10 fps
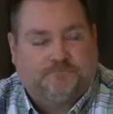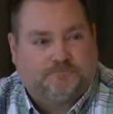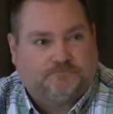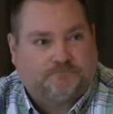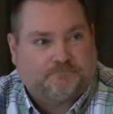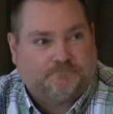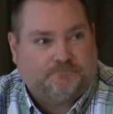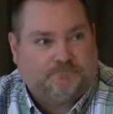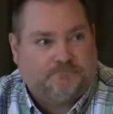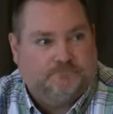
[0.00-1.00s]

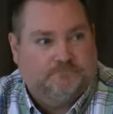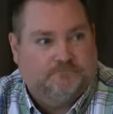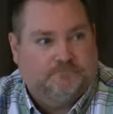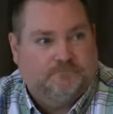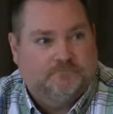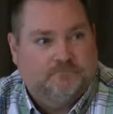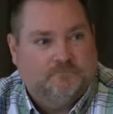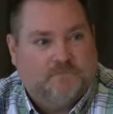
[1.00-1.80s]
Nobody speaks.